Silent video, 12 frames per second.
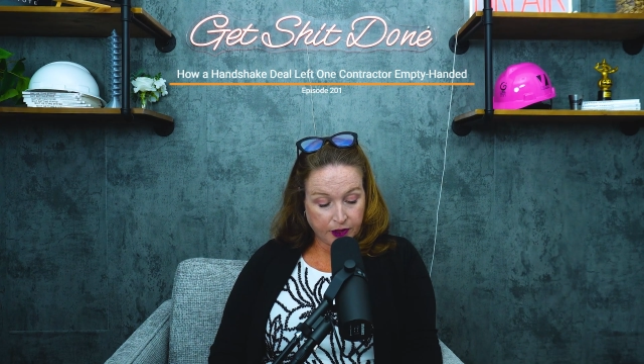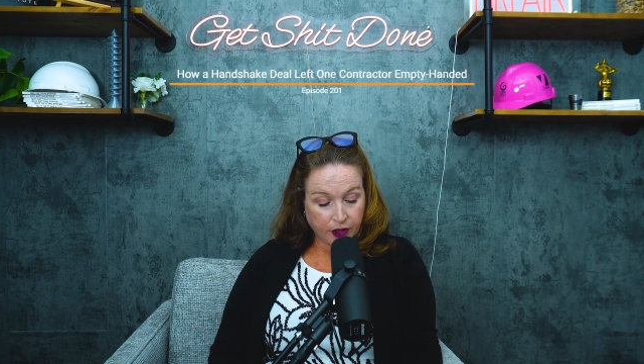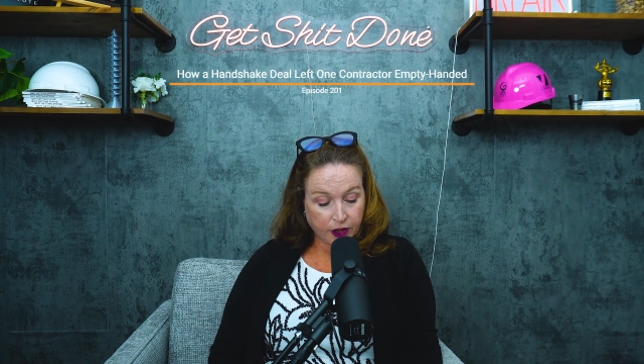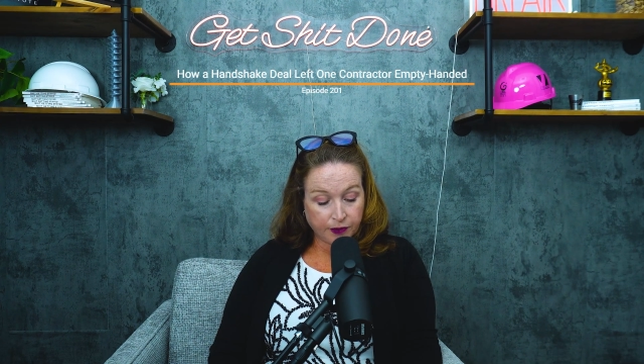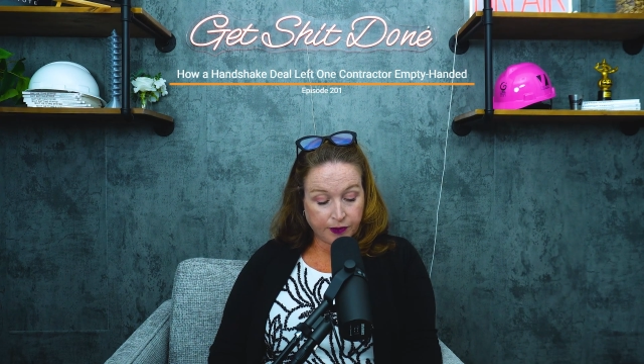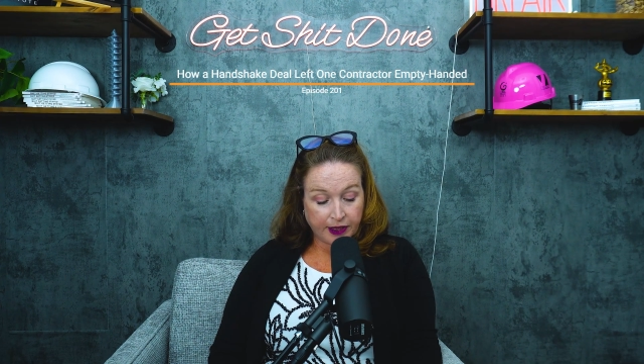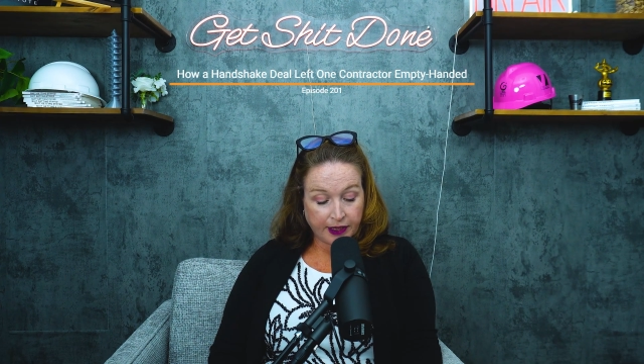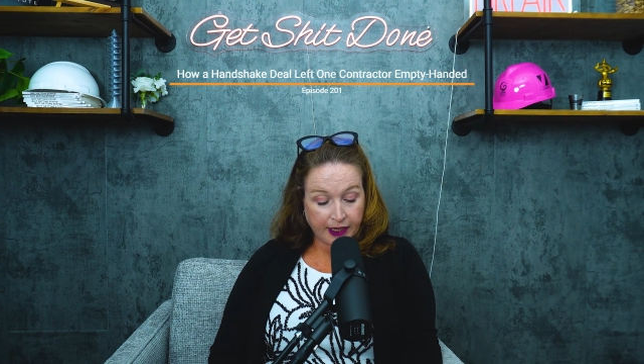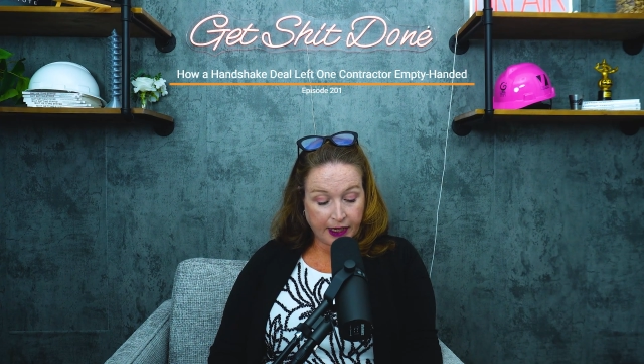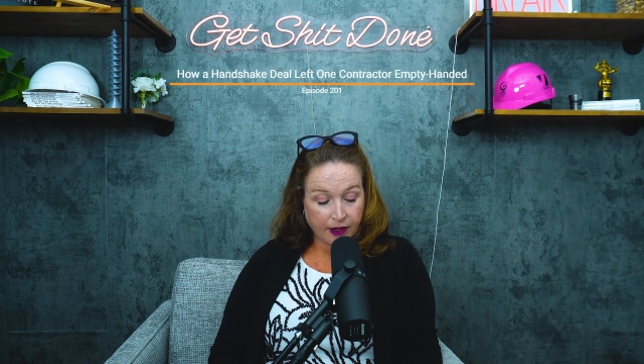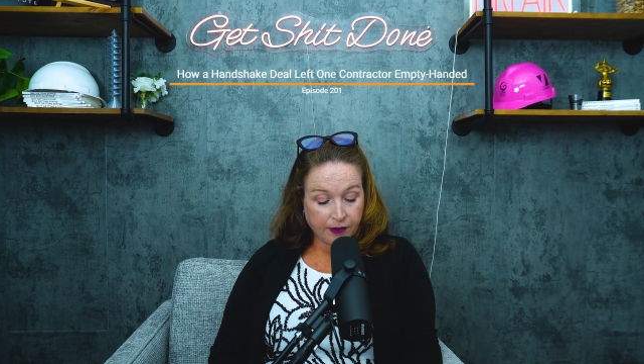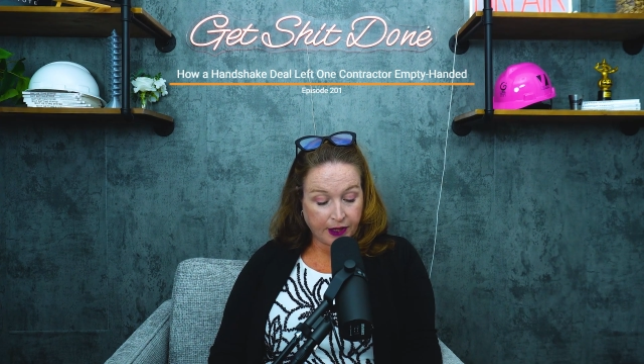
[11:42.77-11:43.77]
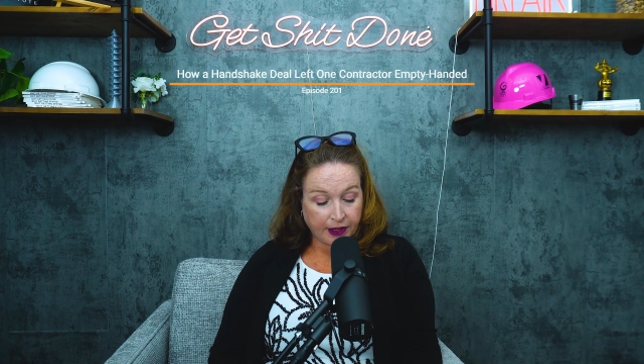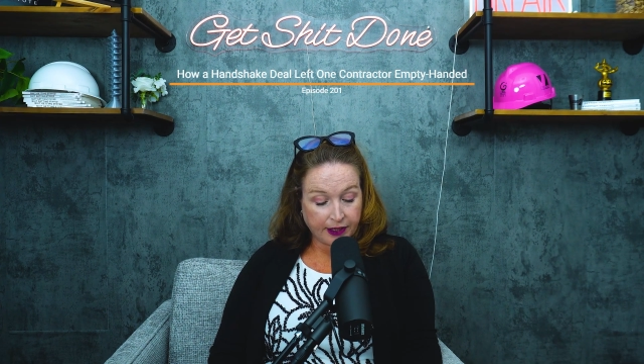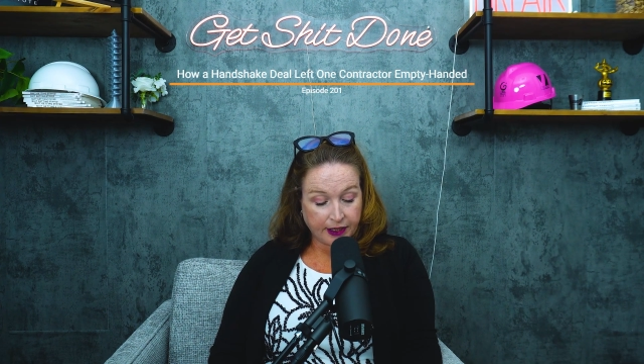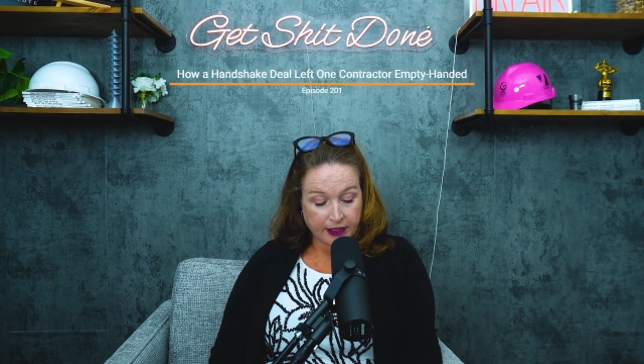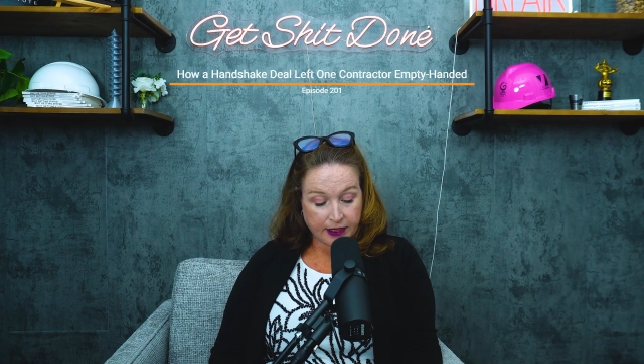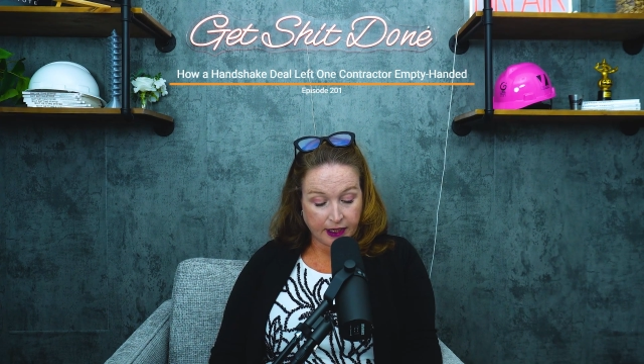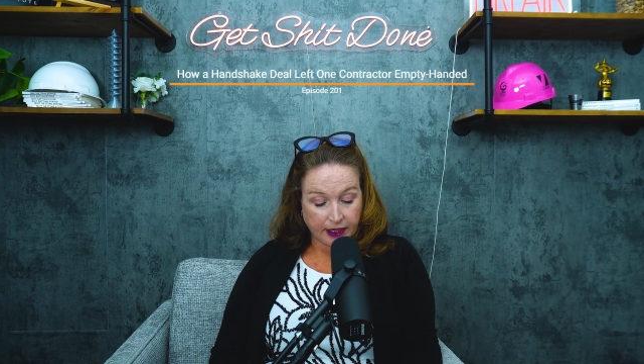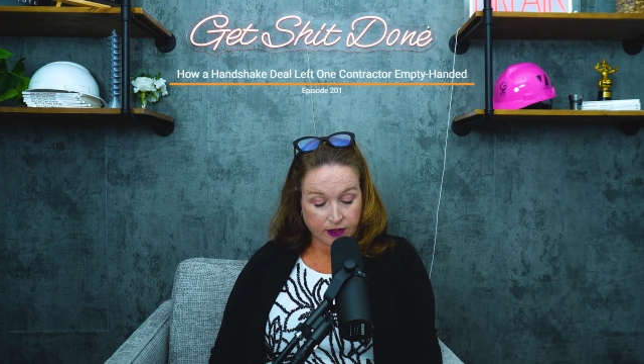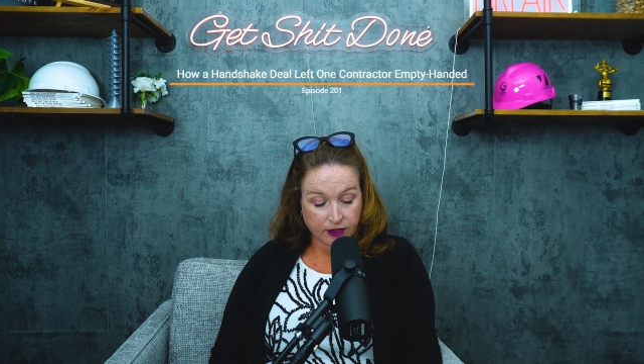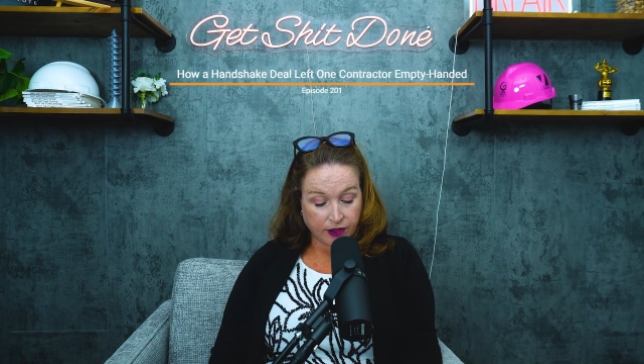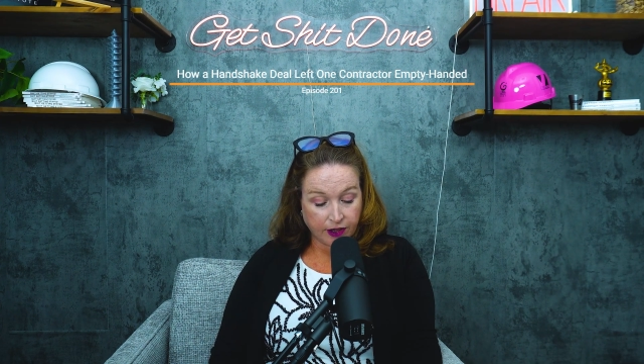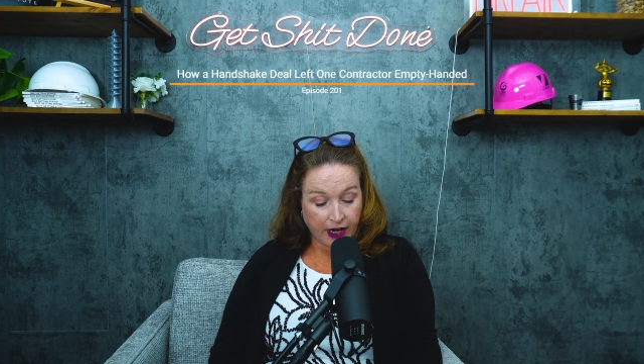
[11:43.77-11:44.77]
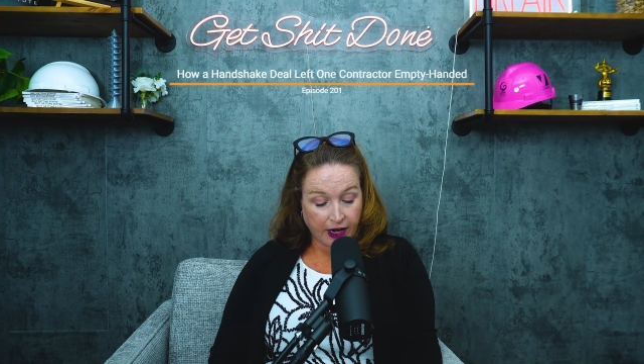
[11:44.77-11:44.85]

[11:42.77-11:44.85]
You should be thinking about these things during